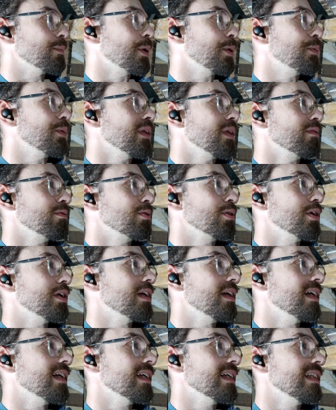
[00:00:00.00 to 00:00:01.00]
about whether or
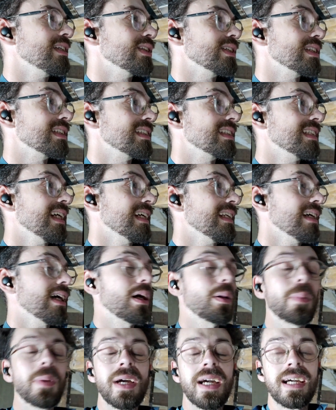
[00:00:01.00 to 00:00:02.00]
not I just sand it
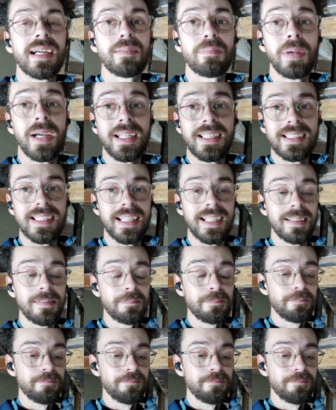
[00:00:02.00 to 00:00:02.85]
up and paint it,